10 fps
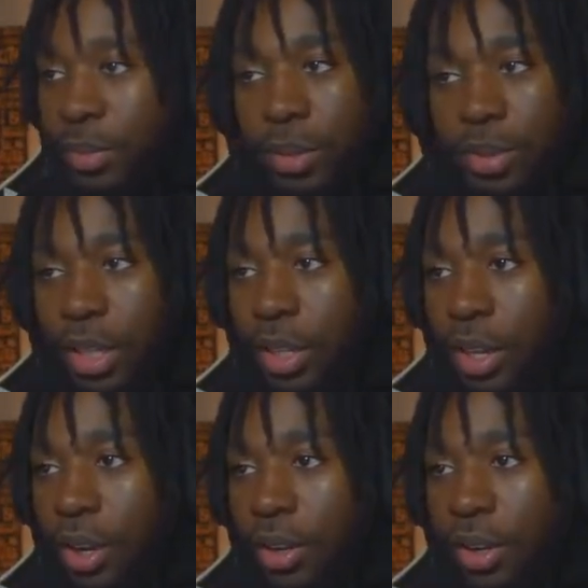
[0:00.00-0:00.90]
I'm telling
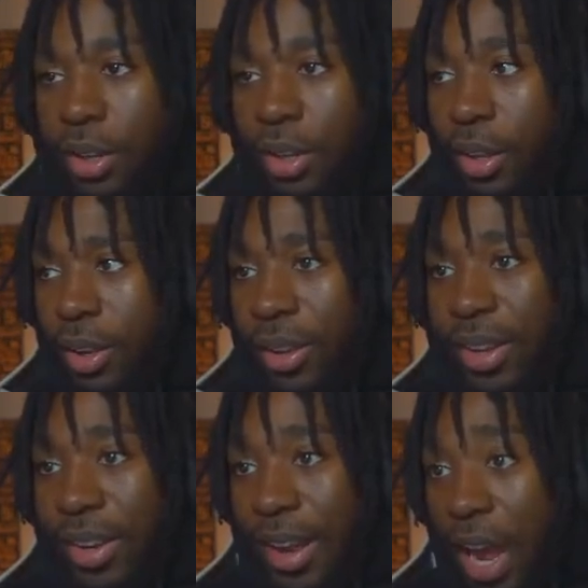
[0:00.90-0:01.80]
y'all, look,
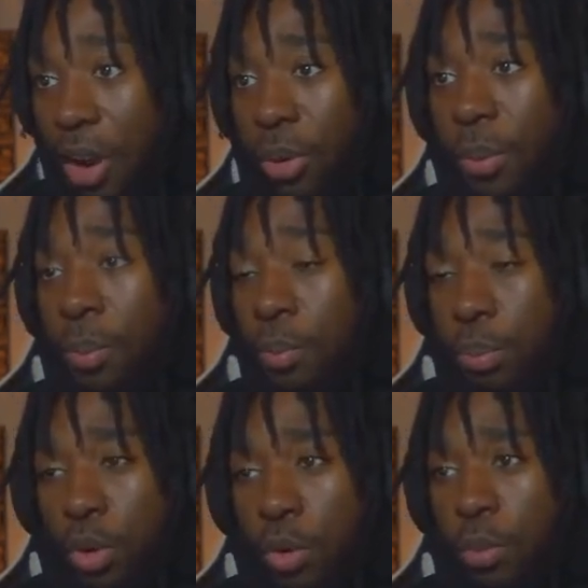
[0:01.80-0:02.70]
now,
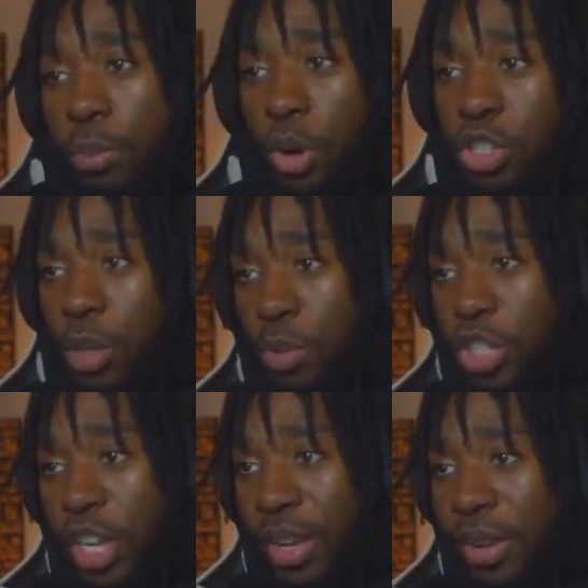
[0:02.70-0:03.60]
boom, post up with
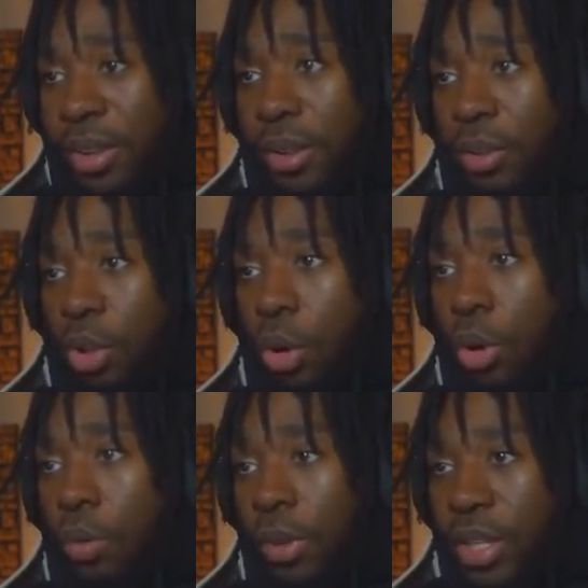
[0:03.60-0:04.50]
Shea, throw
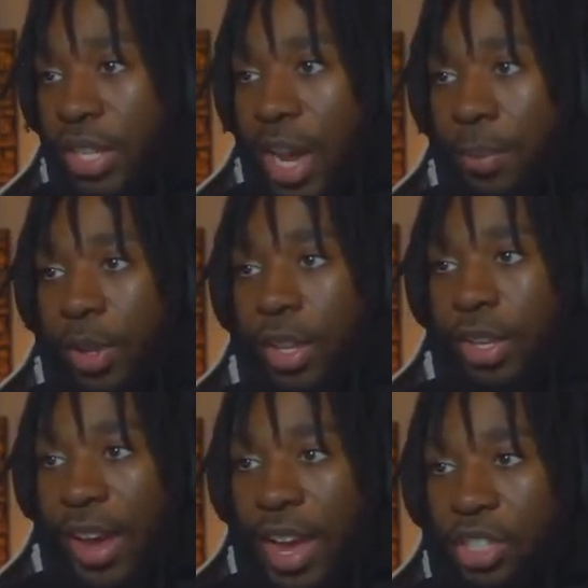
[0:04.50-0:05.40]
it over the top,
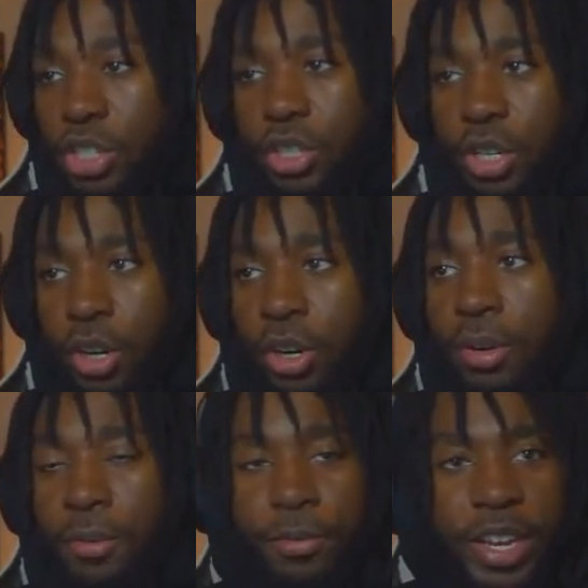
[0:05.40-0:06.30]
catch,
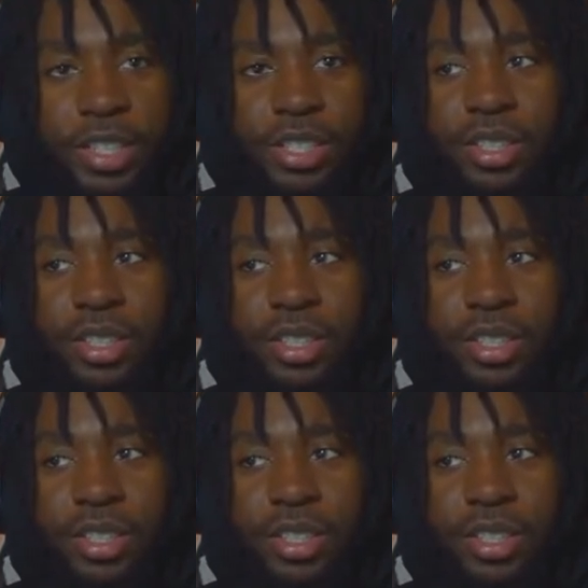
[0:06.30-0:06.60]
turn, face,